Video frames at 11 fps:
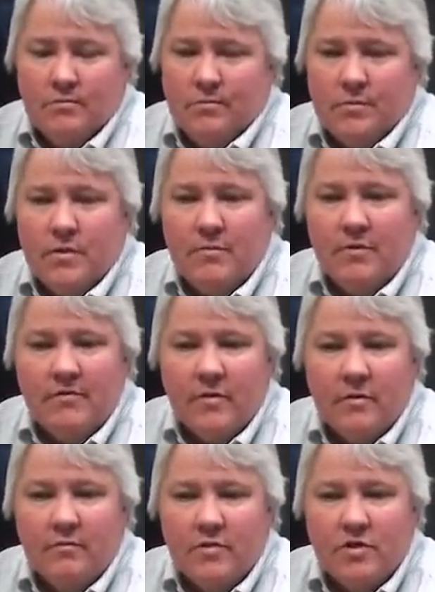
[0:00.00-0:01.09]
Some of
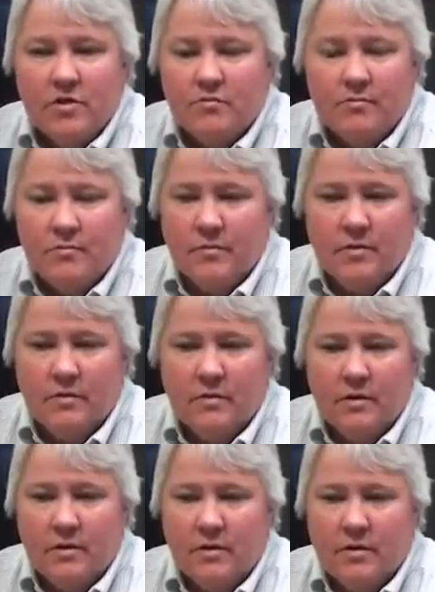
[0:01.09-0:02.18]
them just
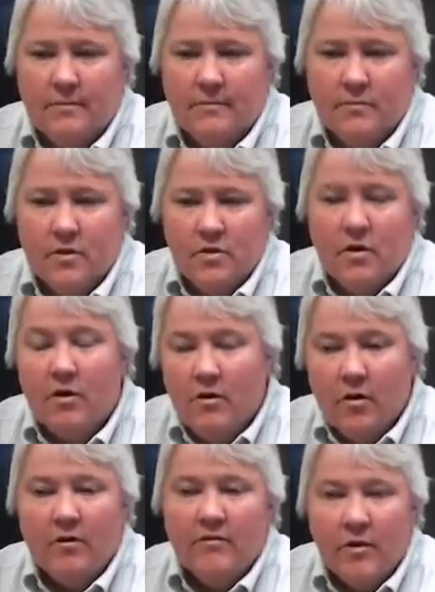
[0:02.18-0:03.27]

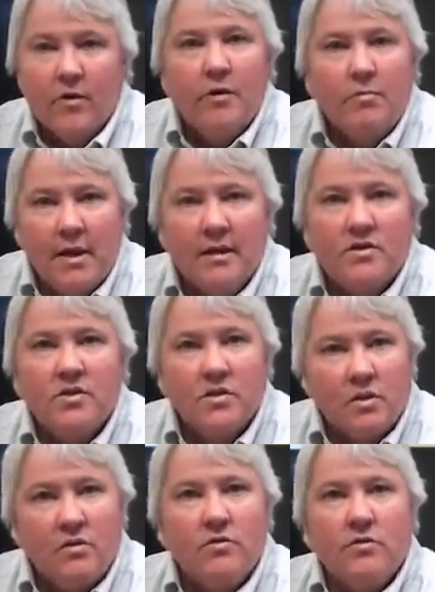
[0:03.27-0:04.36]
are very
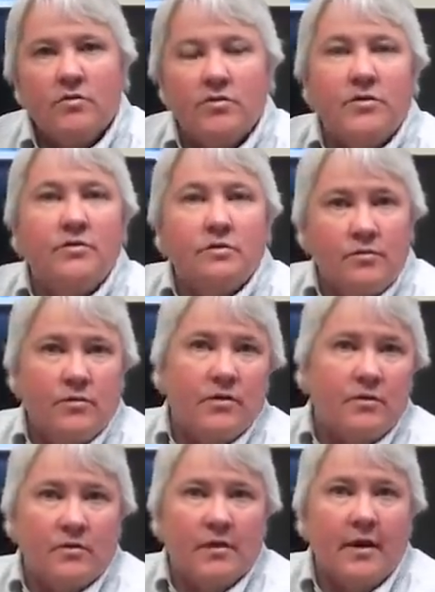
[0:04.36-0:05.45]
basic, clear to,
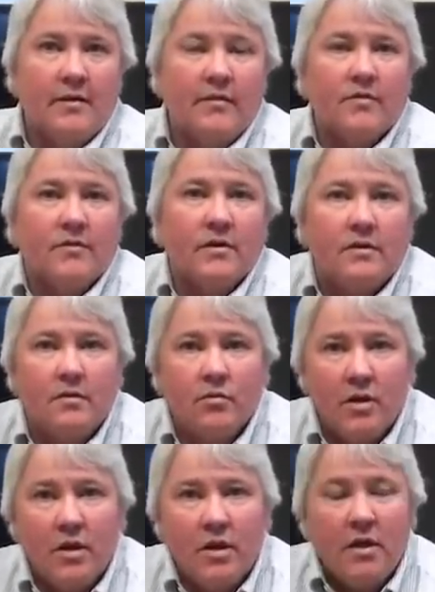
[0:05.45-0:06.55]
they have everything that
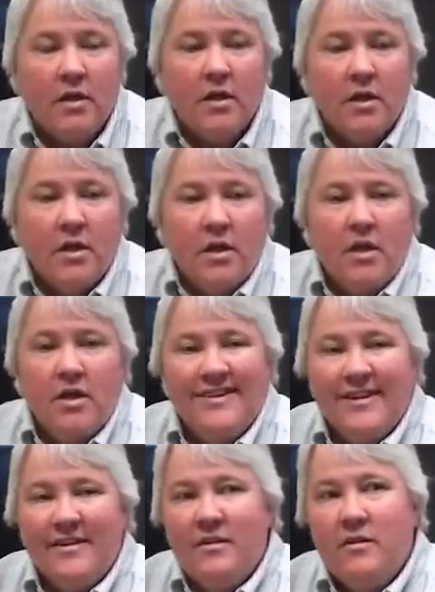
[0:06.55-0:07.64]
we need. And
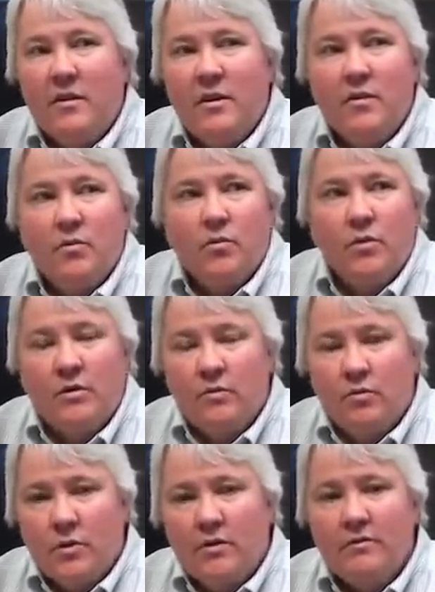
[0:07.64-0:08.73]
again,
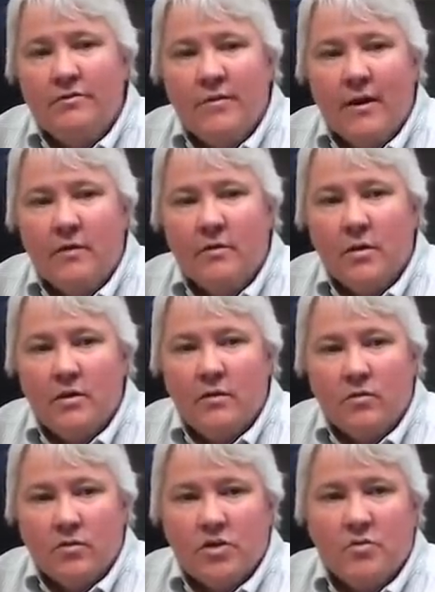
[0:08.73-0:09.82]
we have found that
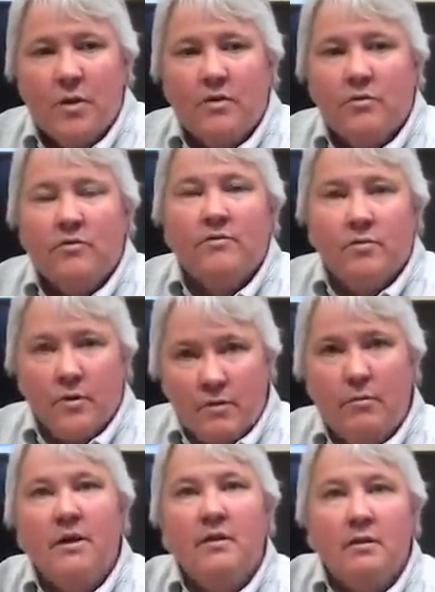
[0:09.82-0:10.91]
it works better if we
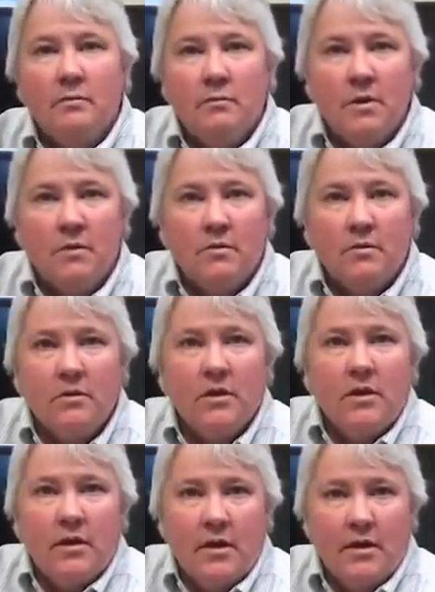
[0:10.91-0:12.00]
meet in the middle,
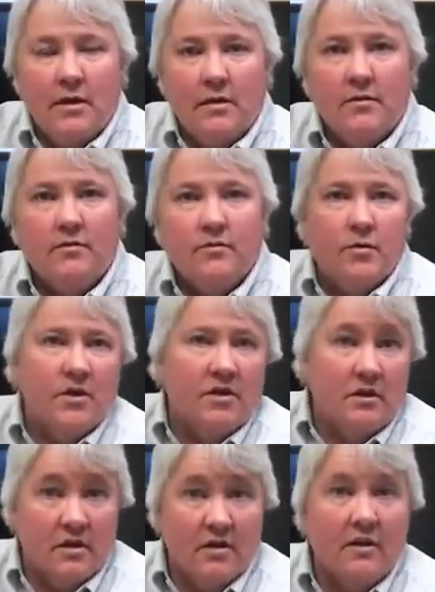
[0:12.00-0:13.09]
and if we
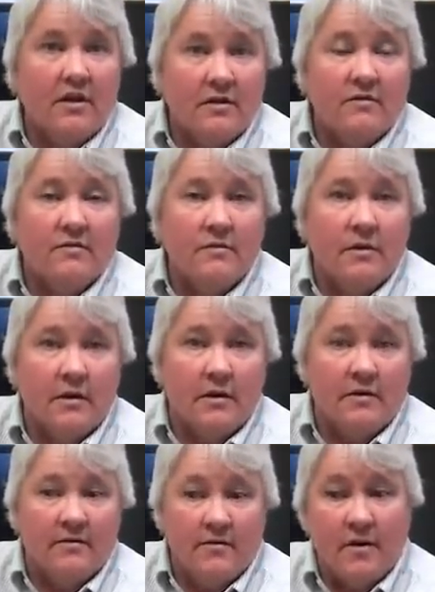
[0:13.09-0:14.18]
can connect
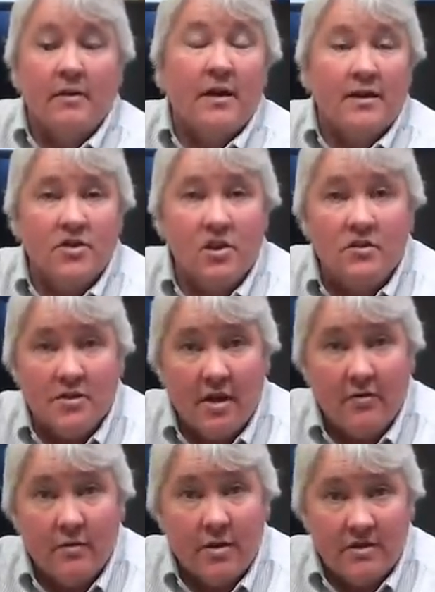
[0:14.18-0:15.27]
via
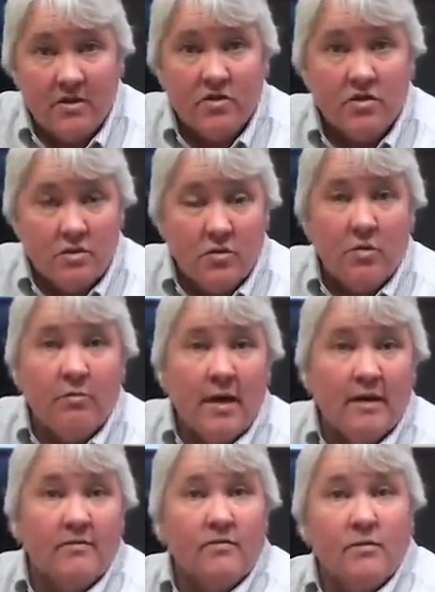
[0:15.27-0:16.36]
HL7 messages going
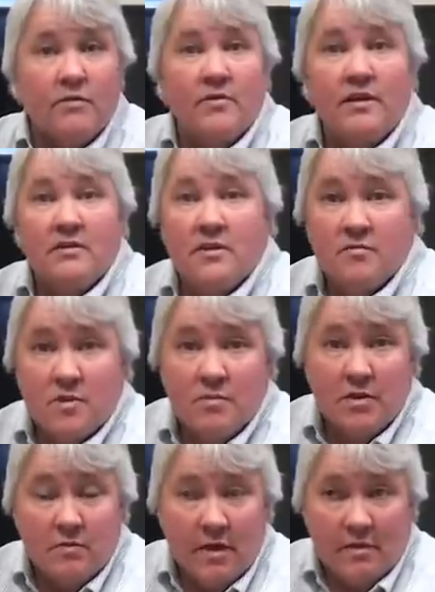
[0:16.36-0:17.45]
back and forth, that seems to
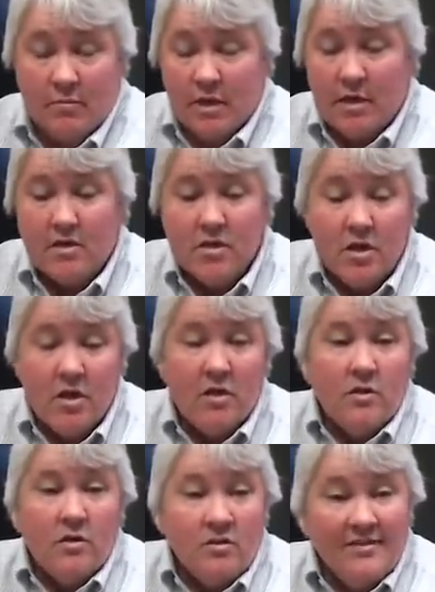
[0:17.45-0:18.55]
be about the best.
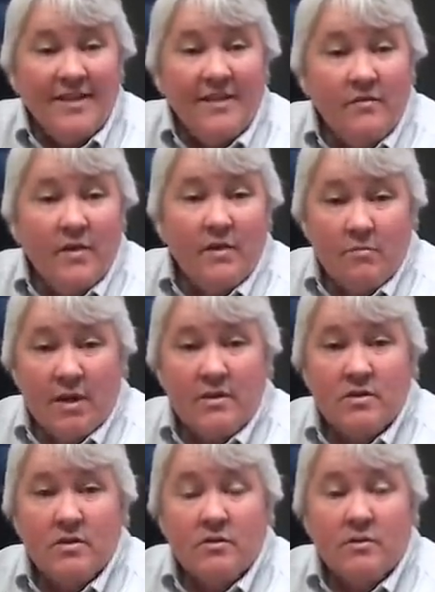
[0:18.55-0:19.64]
Leaving
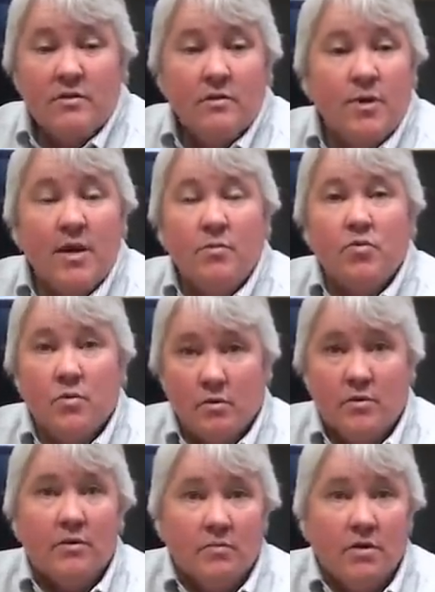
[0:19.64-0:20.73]
basically the
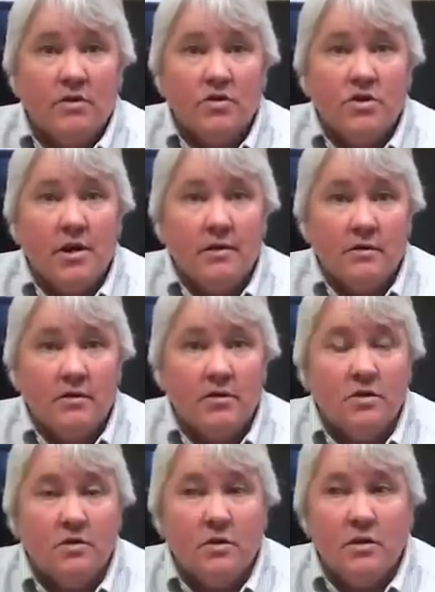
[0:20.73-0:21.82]
paperwork the biggest
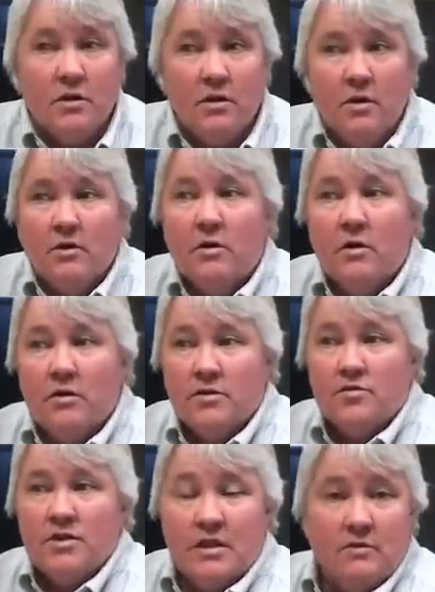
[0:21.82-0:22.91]
challenge, the
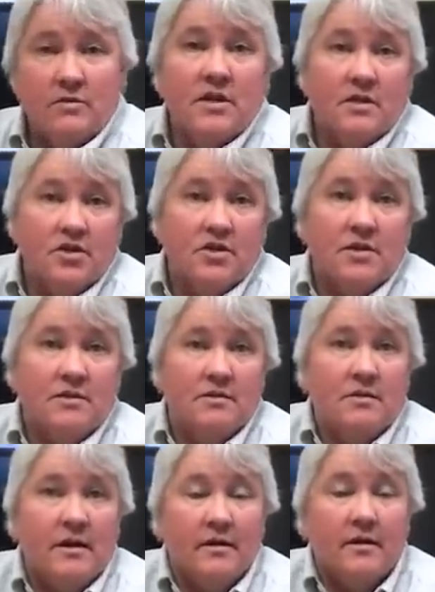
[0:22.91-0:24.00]
ultrasound tech sheets
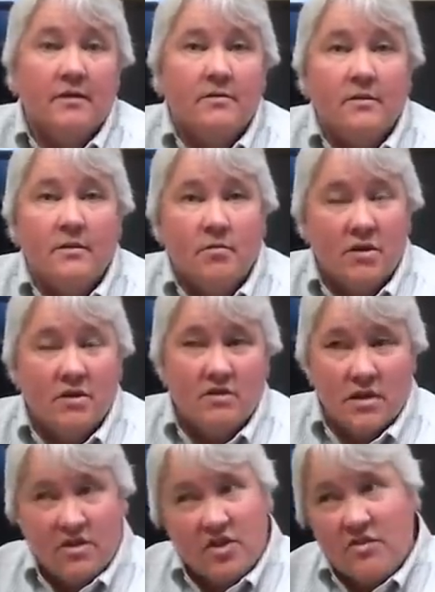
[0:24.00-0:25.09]
and that kind of thing, because
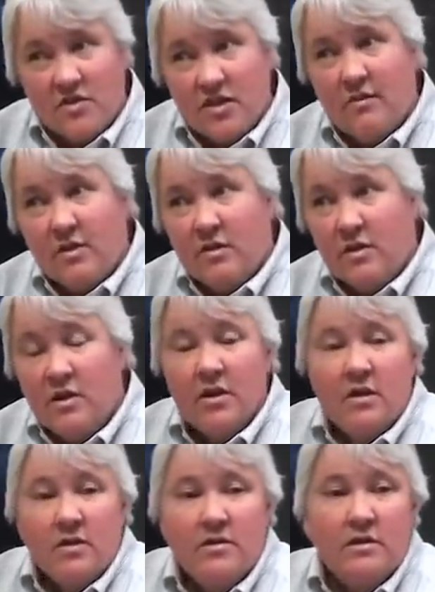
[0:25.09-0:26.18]
HL7
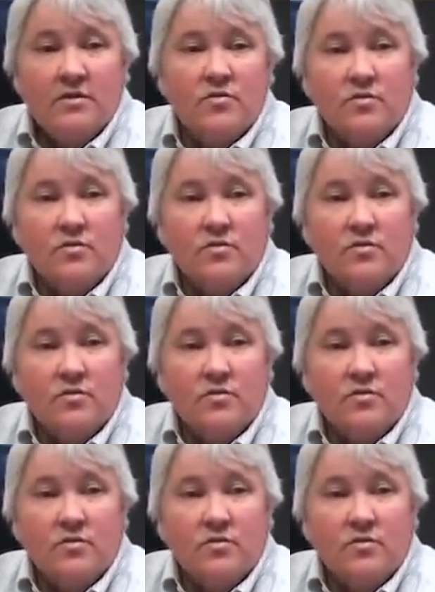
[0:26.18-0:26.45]
doesn't